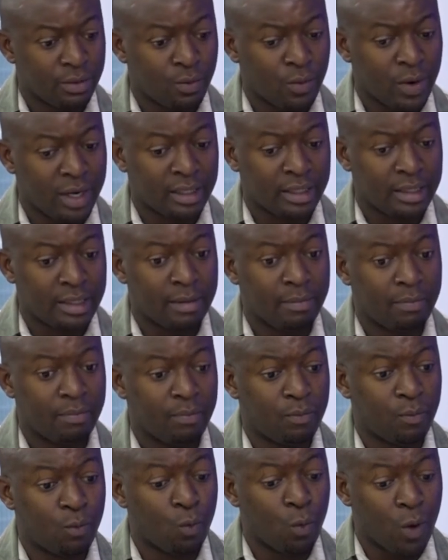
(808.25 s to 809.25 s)
what they're
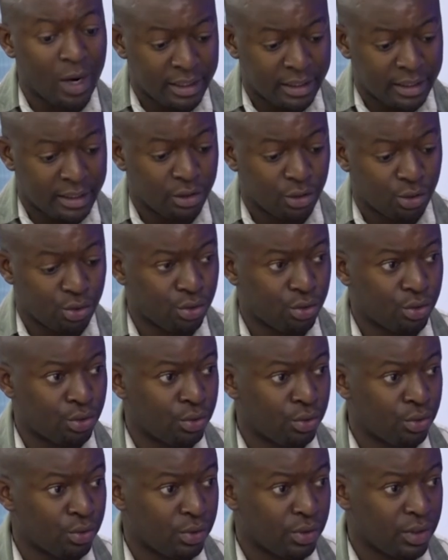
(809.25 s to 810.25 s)
wanting to
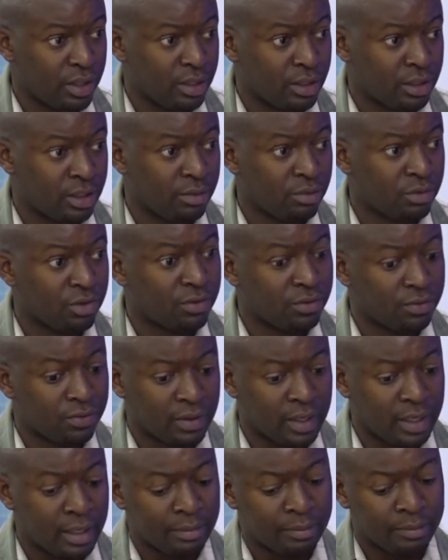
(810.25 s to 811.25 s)
do right. in terms of
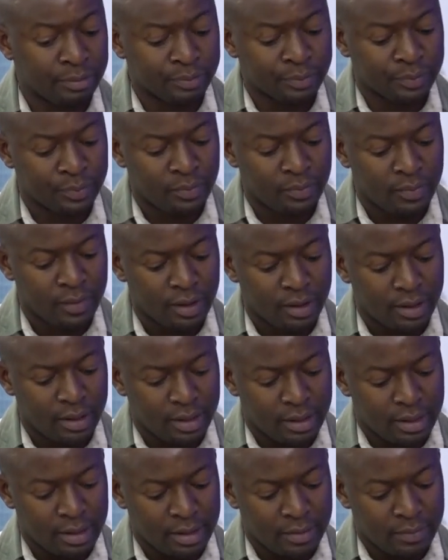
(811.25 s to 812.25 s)
um,
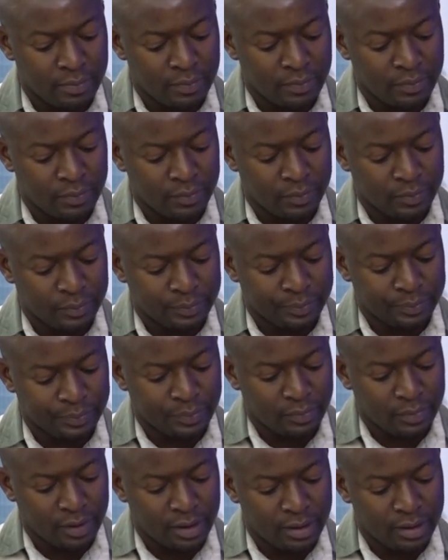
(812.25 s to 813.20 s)
um,